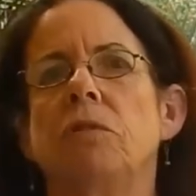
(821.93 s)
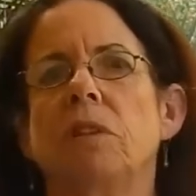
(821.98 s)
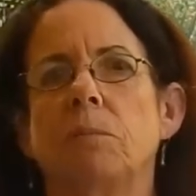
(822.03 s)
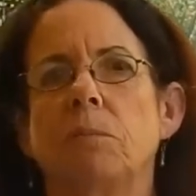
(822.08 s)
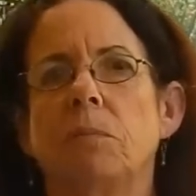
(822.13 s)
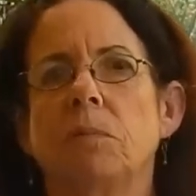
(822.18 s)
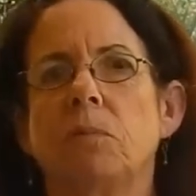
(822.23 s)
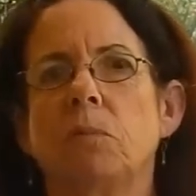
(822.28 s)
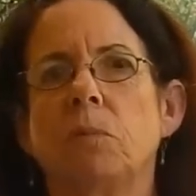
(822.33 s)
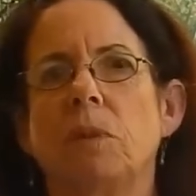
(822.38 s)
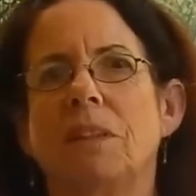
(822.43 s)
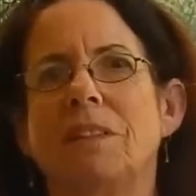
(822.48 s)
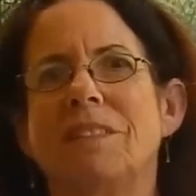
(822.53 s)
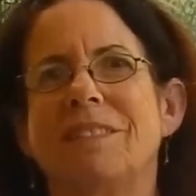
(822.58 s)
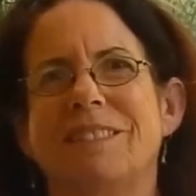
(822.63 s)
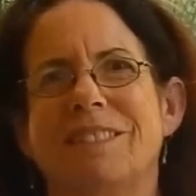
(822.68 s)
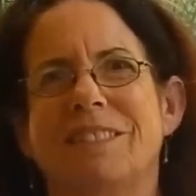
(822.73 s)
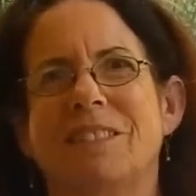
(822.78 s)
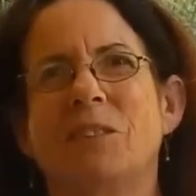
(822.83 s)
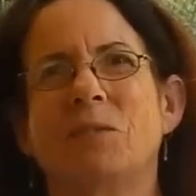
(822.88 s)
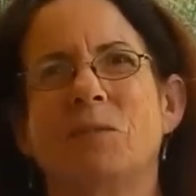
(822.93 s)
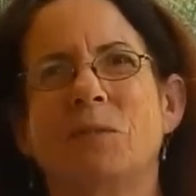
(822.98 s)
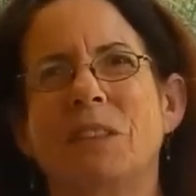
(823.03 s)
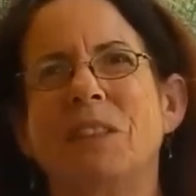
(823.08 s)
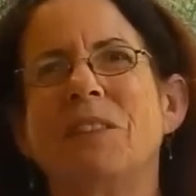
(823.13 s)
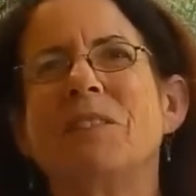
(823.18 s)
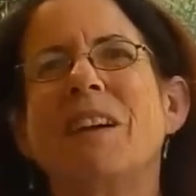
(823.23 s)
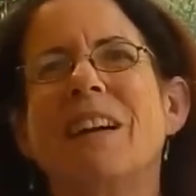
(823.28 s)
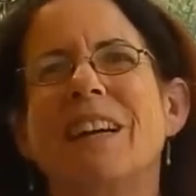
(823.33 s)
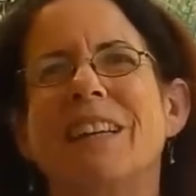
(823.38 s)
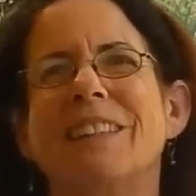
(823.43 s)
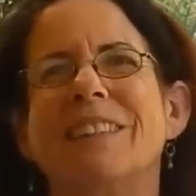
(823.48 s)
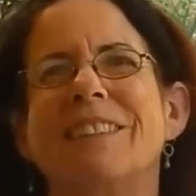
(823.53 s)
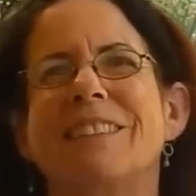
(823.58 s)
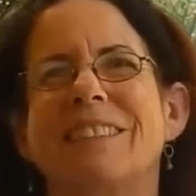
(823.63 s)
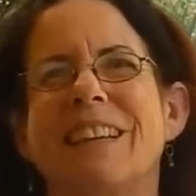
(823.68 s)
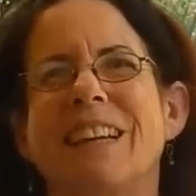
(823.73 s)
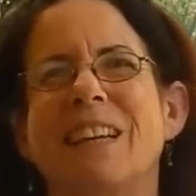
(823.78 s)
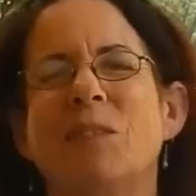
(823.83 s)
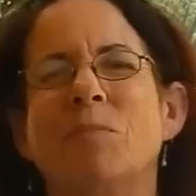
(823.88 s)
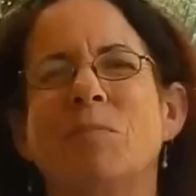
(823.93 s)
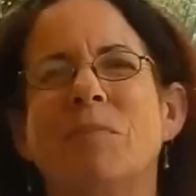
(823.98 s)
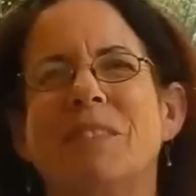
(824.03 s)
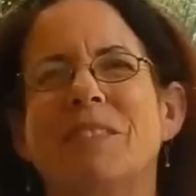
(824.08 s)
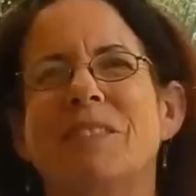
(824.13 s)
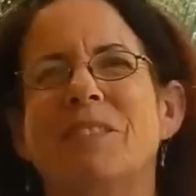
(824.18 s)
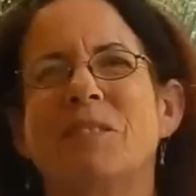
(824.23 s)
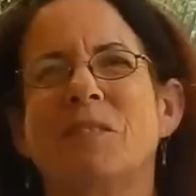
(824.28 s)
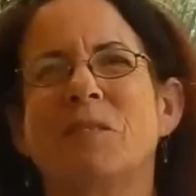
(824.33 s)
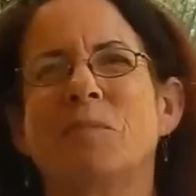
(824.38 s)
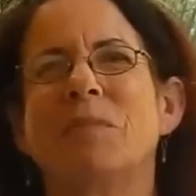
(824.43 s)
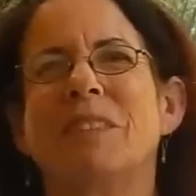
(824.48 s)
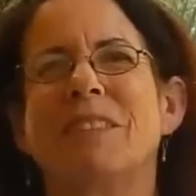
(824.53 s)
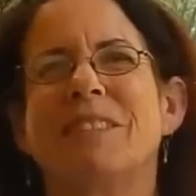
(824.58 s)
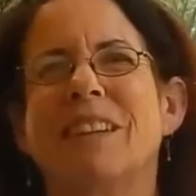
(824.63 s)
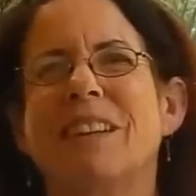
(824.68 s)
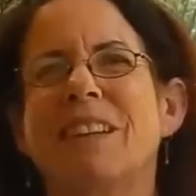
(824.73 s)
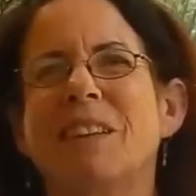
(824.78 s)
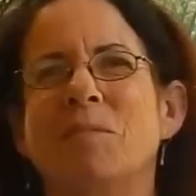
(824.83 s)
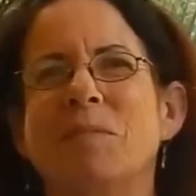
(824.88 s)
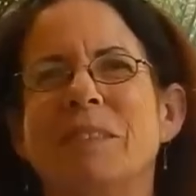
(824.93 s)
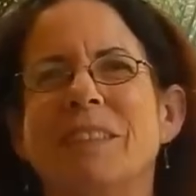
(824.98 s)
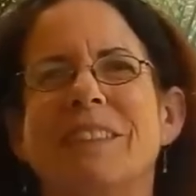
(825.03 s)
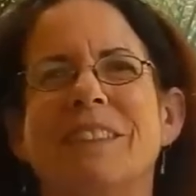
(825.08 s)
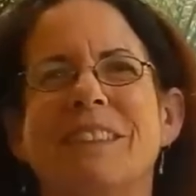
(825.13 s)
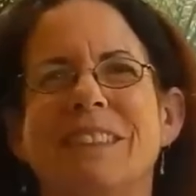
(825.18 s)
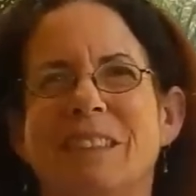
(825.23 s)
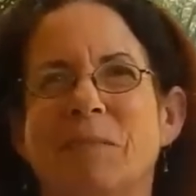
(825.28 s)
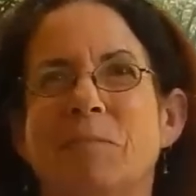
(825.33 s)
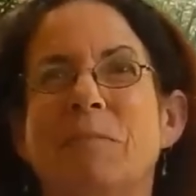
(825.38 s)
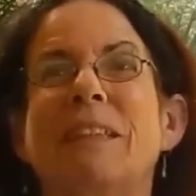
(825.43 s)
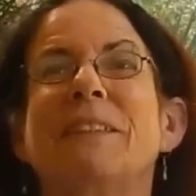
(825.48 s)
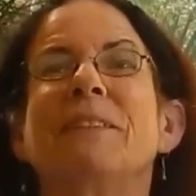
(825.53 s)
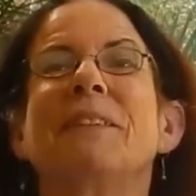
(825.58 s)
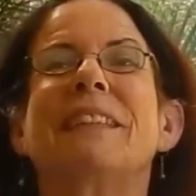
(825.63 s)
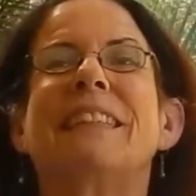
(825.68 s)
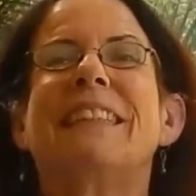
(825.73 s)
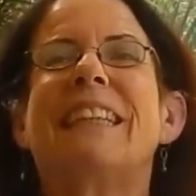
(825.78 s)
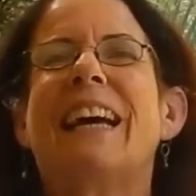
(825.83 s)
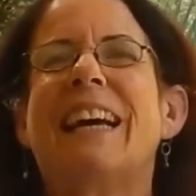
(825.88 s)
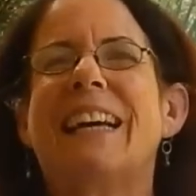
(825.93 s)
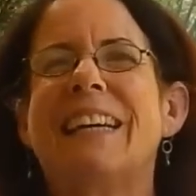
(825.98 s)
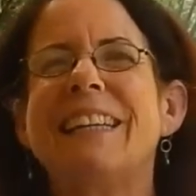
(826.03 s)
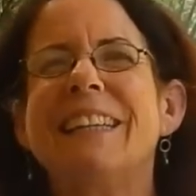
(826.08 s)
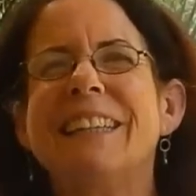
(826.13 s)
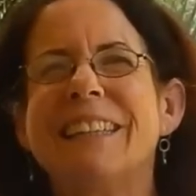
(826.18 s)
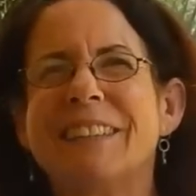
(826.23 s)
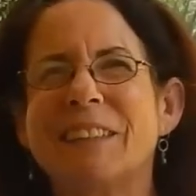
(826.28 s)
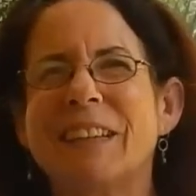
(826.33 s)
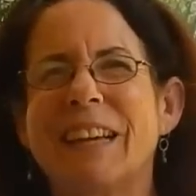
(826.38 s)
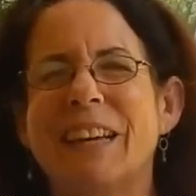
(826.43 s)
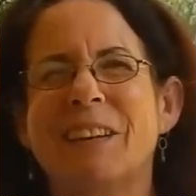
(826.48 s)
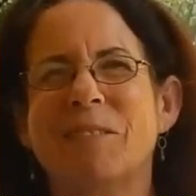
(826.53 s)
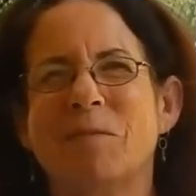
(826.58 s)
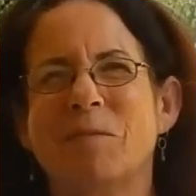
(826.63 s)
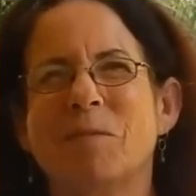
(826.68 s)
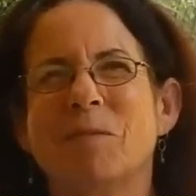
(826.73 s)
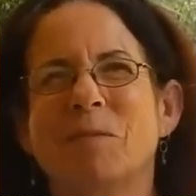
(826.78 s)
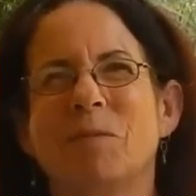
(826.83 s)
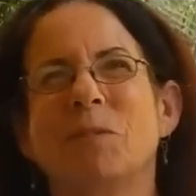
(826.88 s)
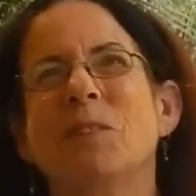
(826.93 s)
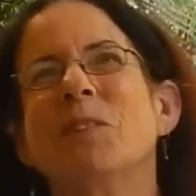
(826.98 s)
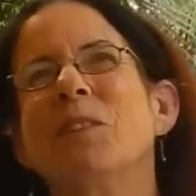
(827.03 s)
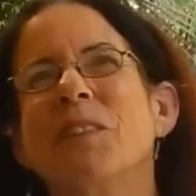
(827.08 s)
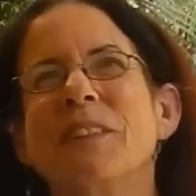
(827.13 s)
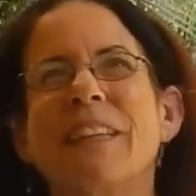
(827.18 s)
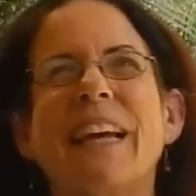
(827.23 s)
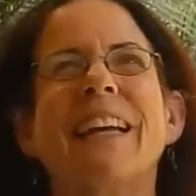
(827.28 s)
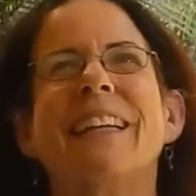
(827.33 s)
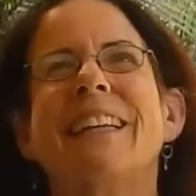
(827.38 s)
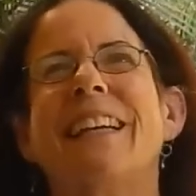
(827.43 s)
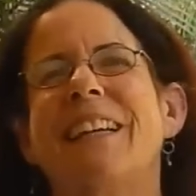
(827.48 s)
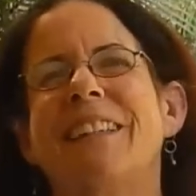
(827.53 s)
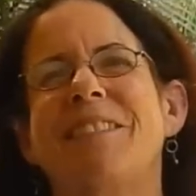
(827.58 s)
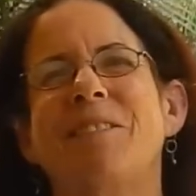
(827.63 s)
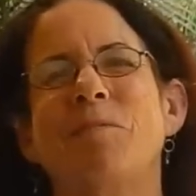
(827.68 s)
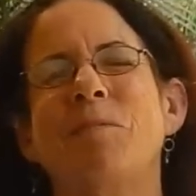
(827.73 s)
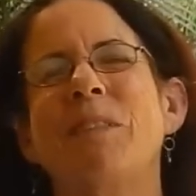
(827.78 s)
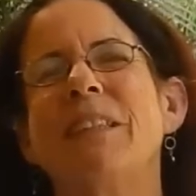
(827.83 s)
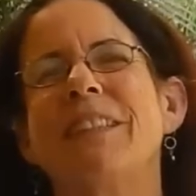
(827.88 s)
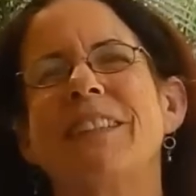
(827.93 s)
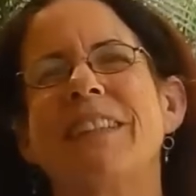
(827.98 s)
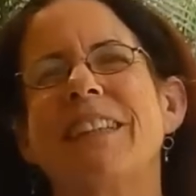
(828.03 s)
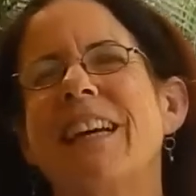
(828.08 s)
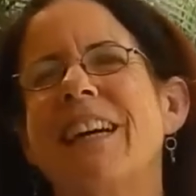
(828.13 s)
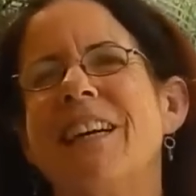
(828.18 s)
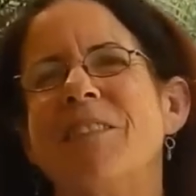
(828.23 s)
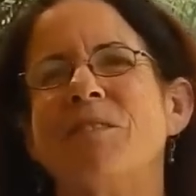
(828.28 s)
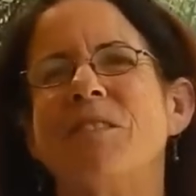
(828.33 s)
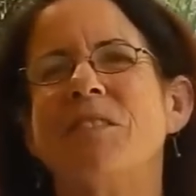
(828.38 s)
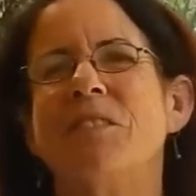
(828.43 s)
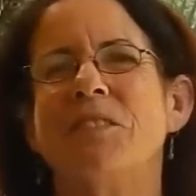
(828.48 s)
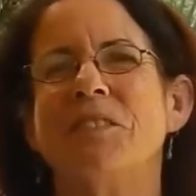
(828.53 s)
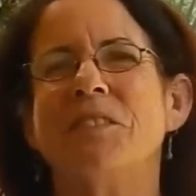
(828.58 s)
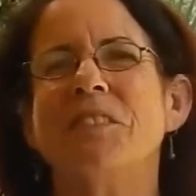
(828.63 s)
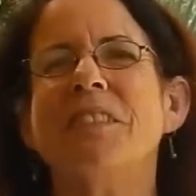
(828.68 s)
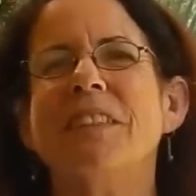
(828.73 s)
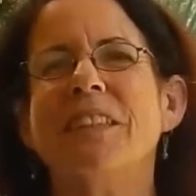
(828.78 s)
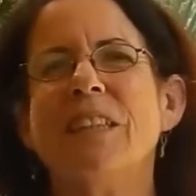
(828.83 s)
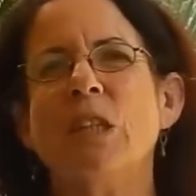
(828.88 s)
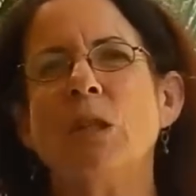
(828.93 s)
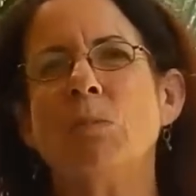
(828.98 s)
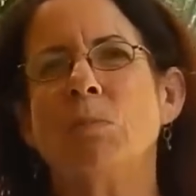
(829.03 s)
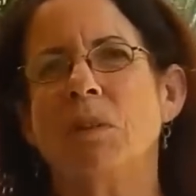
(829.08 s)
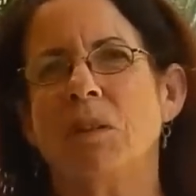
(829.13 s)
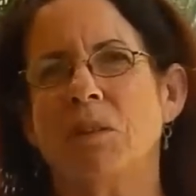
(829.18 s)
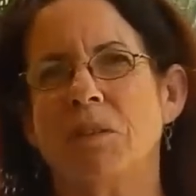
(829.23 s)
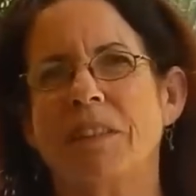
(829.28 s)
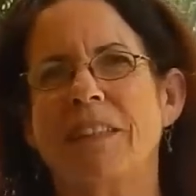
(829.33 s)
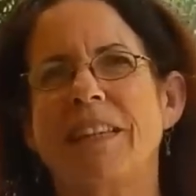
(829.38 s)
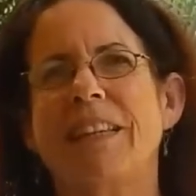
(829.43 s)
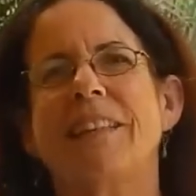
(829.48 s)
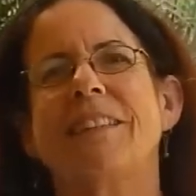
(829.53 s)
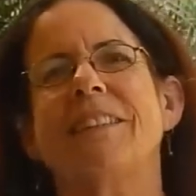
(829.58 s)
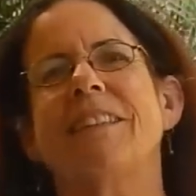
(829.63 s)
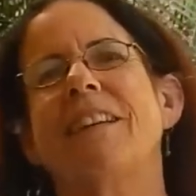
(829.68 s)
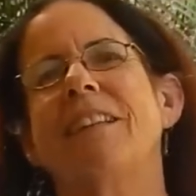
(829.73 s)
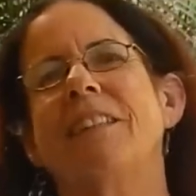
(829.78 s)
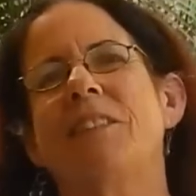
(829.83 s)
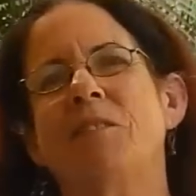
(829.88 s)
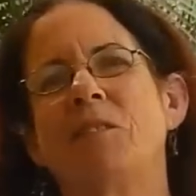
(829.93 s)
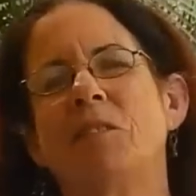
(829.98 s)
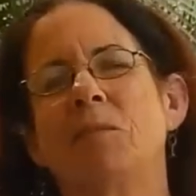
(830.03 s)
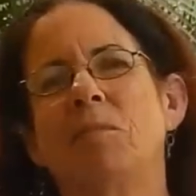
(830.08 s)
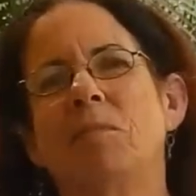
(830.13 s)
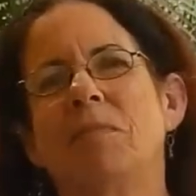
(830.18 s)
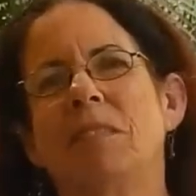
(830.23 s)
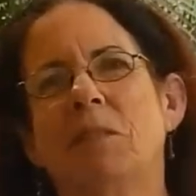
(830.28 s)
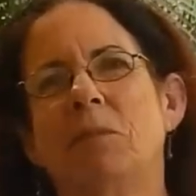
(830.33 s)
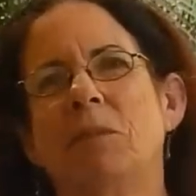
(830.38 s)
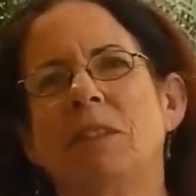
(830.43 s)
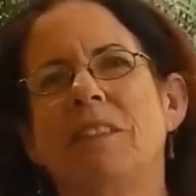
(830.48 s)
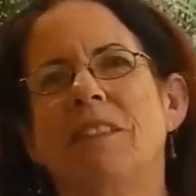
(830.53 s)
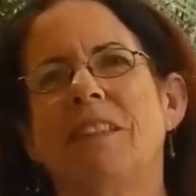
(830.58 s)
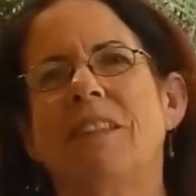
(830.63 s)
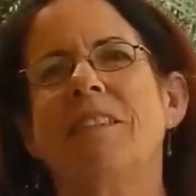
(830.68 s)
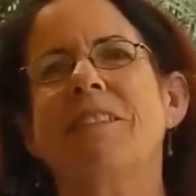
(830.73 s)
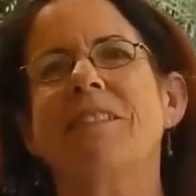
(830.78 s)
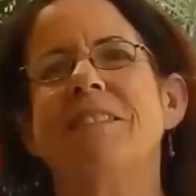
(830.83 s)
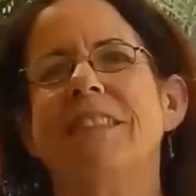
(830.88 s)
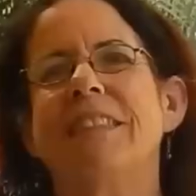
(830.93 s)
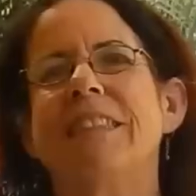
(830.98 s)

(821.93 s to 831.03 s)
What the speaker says: That was when 3 Greys came and stood beside me in the middle of the day, full daylight, middle of the afternoon, blocking out light from the window.